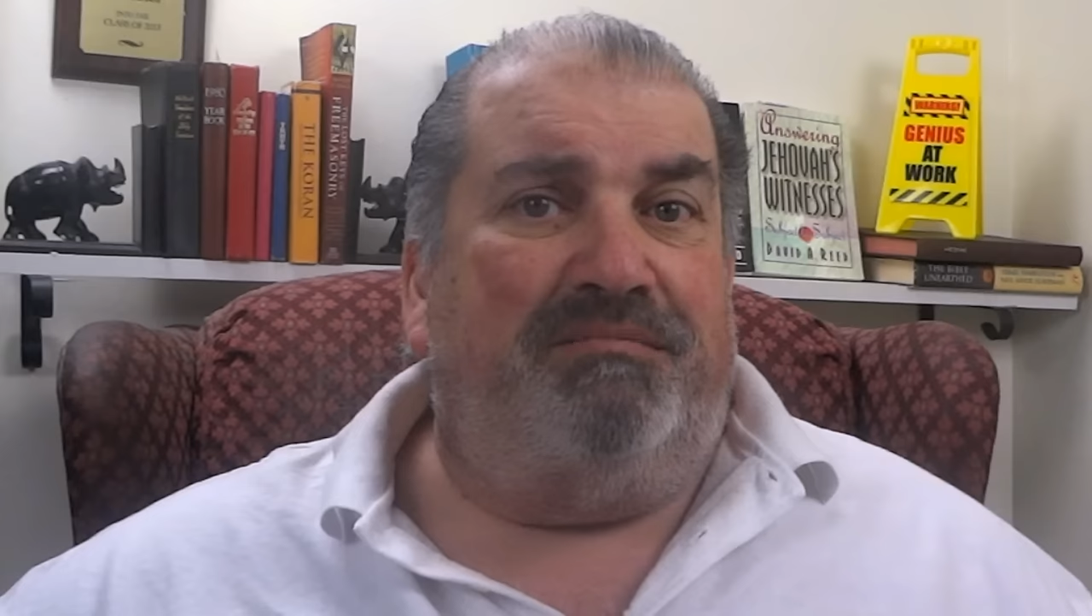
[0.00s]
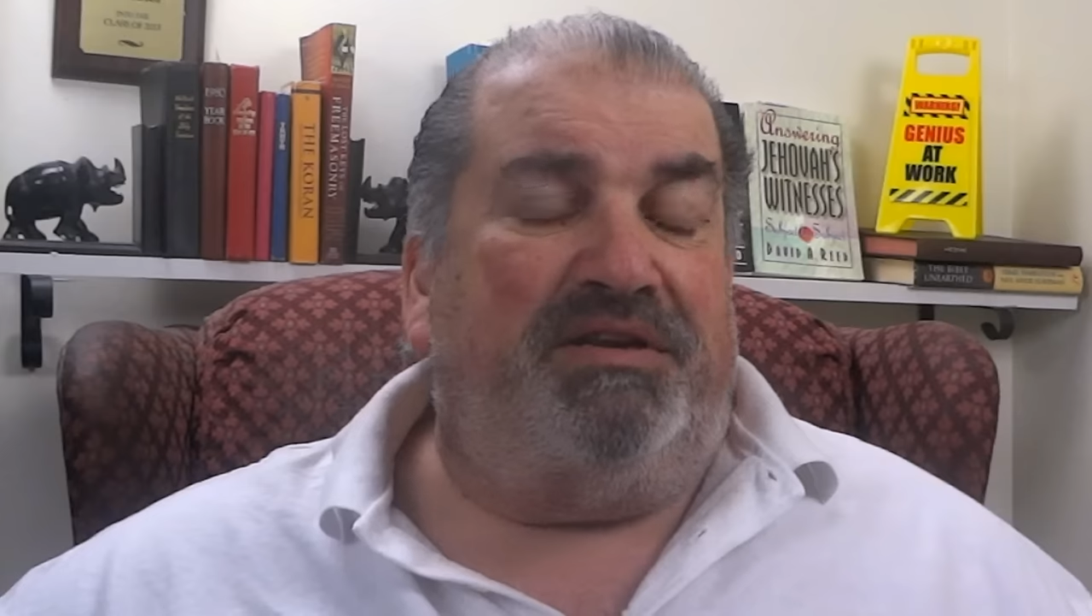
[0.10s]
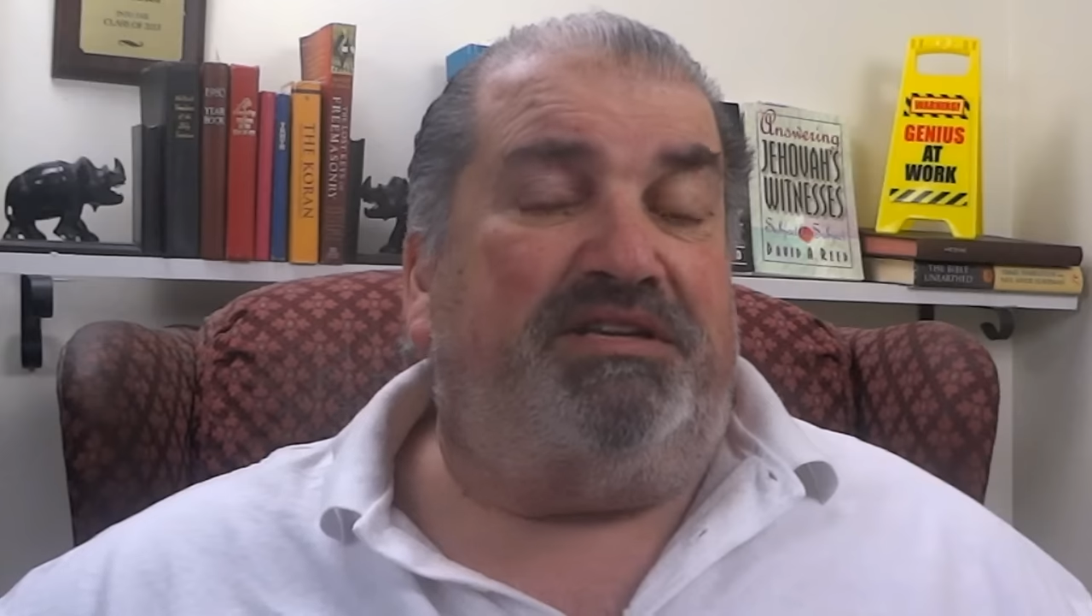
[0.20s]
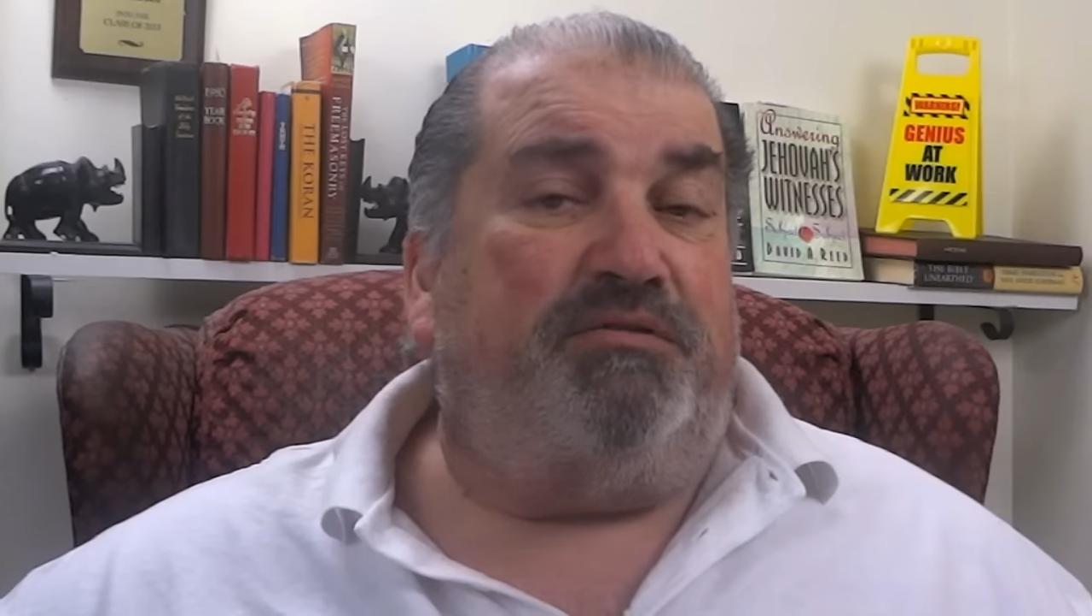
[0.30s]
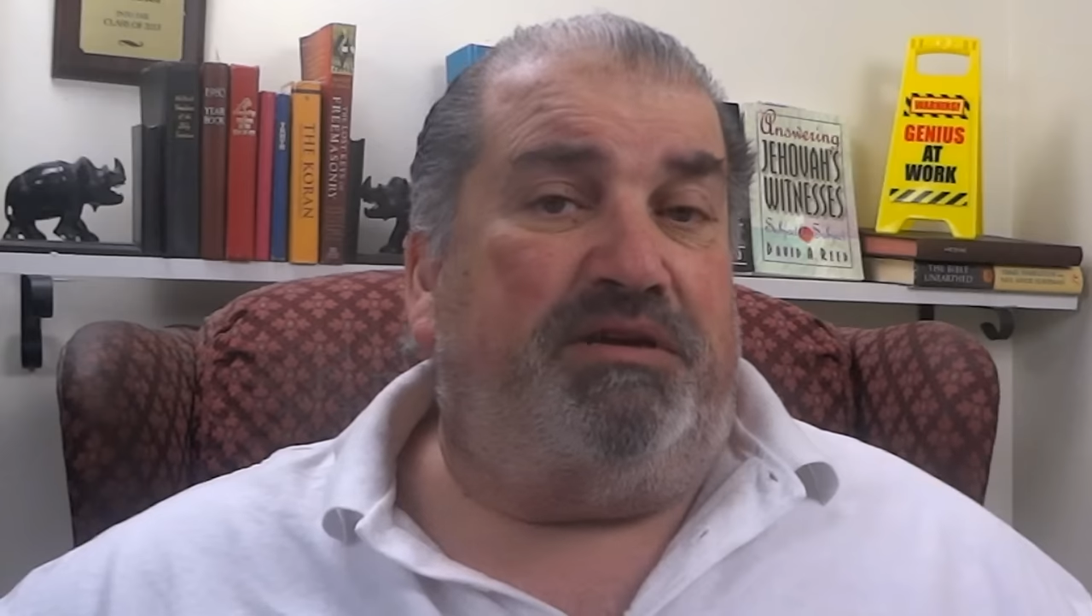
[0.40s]

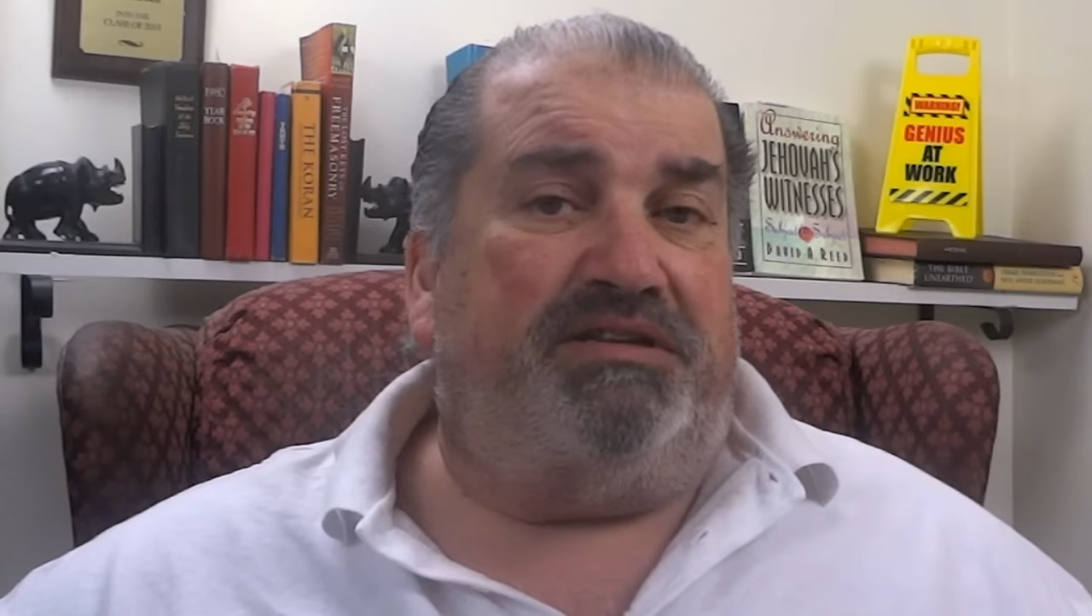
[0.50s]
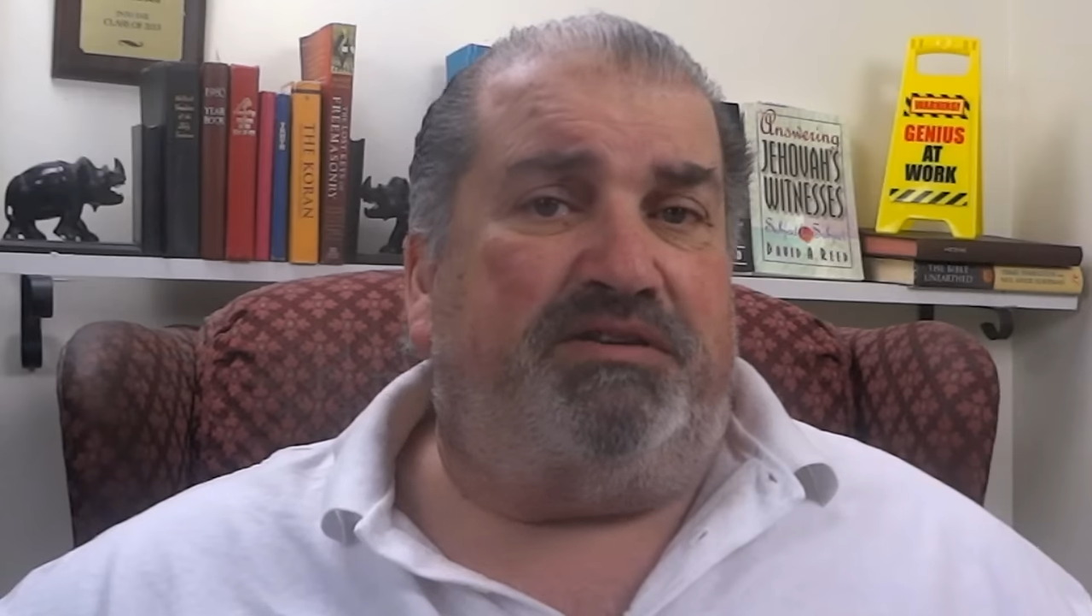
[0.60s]
between